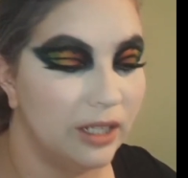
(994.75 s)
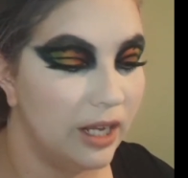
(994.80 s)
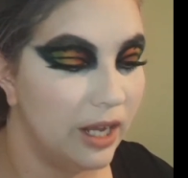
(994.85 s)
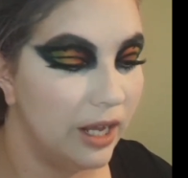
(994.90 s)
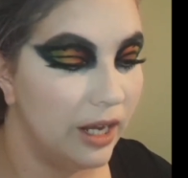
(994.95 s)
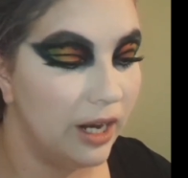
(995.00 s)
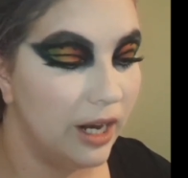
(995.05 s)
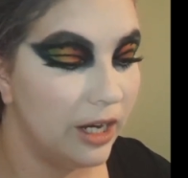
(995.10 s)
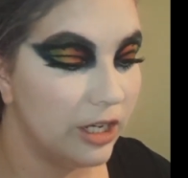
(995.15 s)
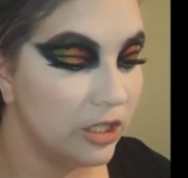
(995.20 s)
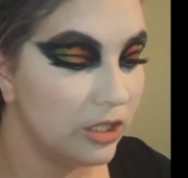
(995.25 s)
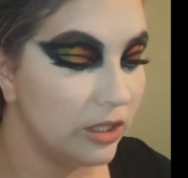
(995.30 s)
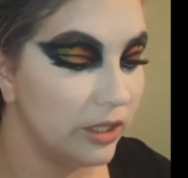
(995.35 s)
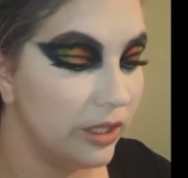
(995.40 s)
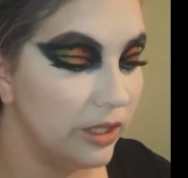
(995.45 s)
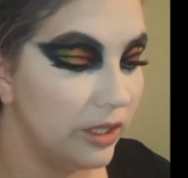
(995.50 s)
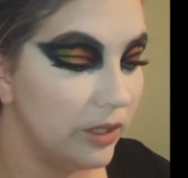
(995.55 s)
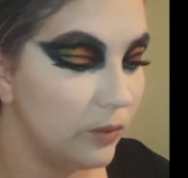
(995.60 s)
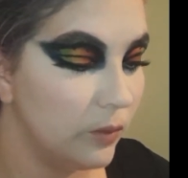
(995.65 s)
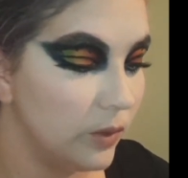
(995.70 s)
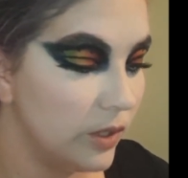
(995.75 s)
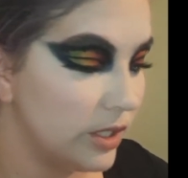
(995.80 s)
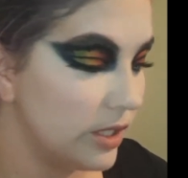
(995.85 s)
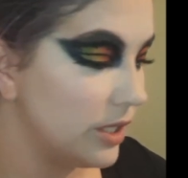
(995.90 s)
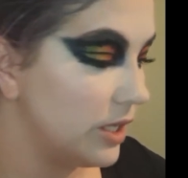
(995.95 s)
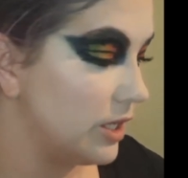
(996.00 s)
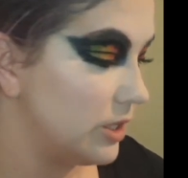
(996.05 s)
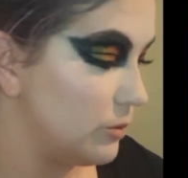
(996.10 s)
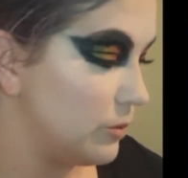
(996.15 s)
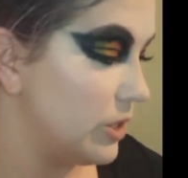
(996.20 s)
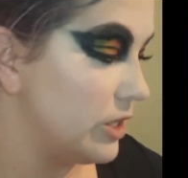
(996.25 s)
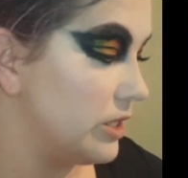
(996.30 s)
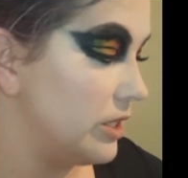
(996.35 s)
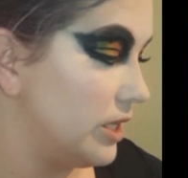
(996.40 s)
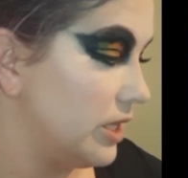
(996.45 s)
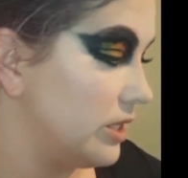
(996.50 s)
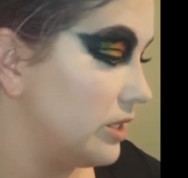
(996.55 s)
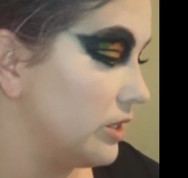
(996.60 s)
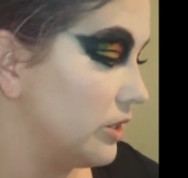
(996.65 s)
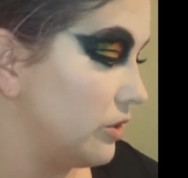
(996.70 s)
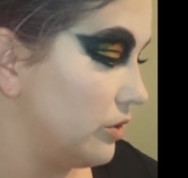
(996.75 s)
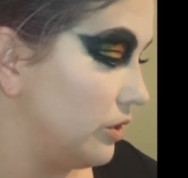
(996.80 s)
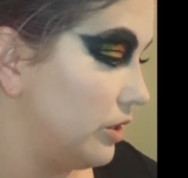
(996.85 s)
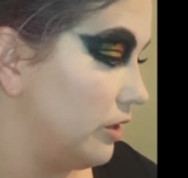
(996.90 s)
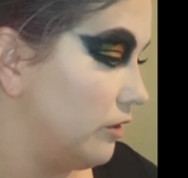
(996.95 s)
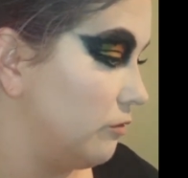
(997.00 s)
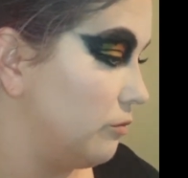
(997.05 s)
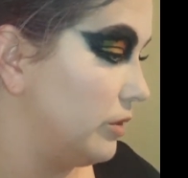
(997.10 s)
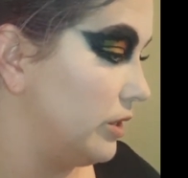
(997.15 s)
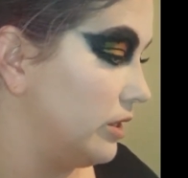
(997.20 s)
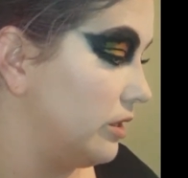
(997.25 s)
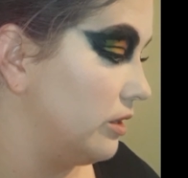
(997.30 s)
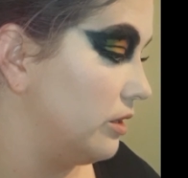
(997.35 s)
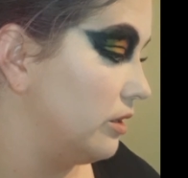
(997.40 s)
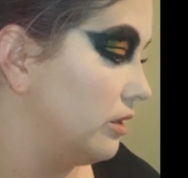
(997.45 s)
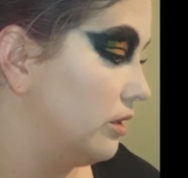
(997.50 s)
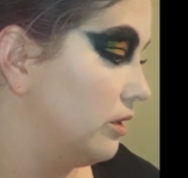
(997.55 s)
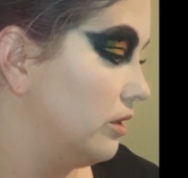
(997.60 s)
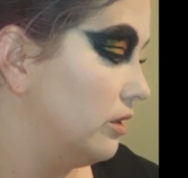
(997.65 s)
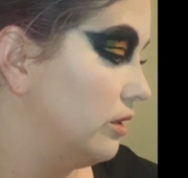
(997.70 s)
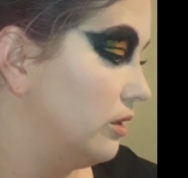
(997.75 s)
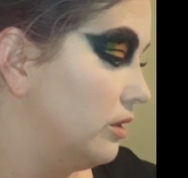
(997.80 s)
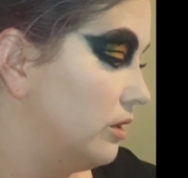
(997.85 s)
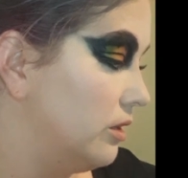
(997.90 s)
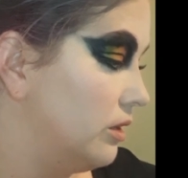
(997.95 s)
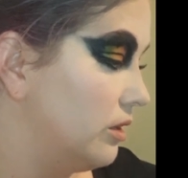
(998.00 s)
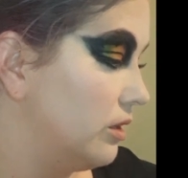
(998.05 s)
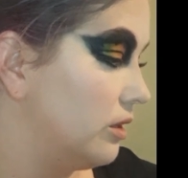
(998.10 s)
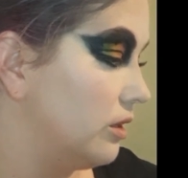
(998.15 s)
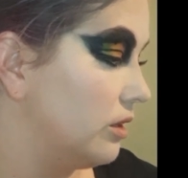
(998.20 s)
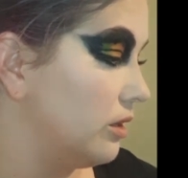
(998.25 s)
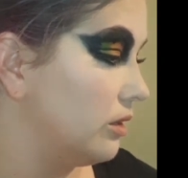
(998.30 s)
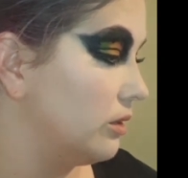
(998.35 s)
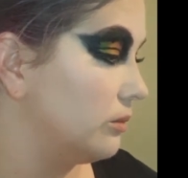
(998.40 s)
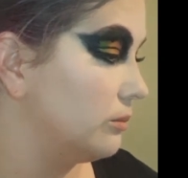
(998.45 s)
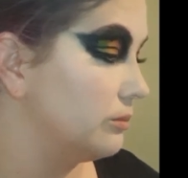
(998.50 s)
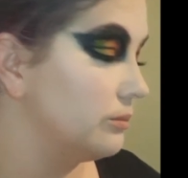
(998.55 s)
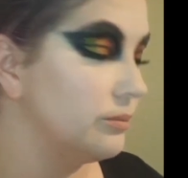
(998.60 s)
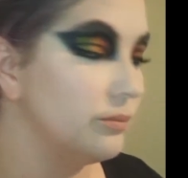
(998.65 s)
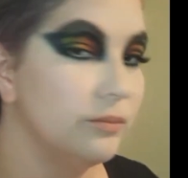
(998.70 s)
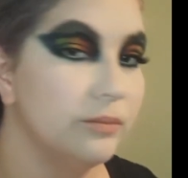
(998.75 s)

It actually wasn't as messy as it could have been. Um,